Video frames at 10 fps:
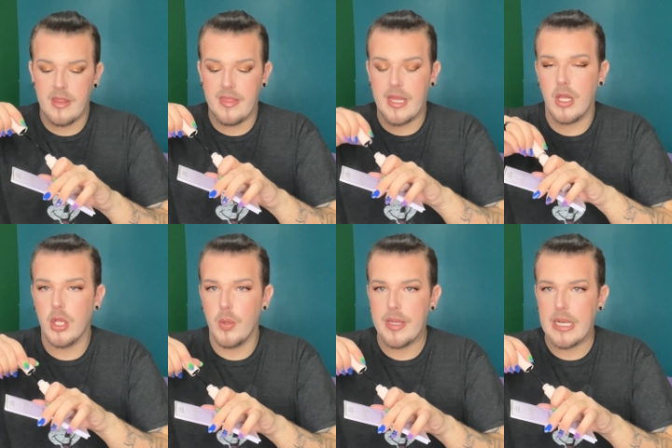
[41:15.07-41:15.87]
And then I'll
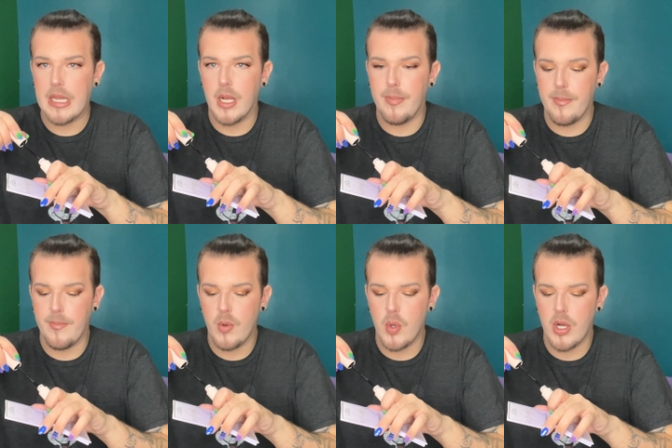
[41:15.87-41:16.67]
go in a little bit
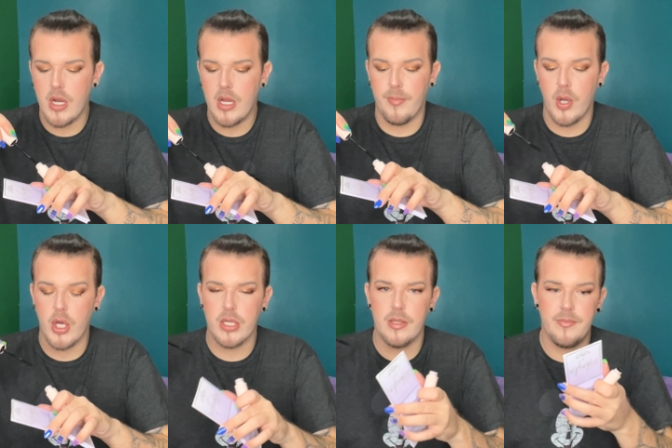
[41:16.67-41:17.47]
more.
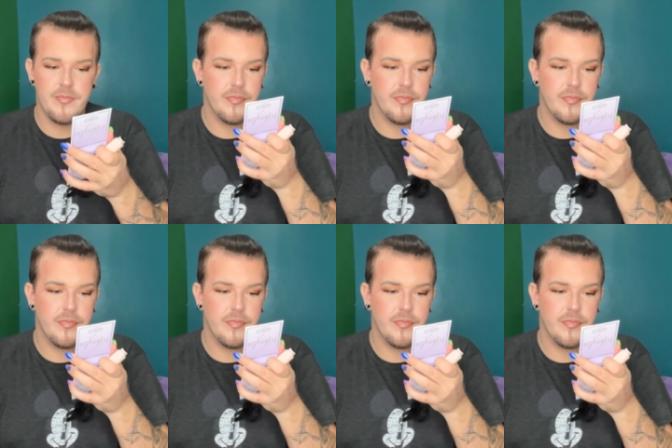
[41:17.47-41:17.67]
Bottom.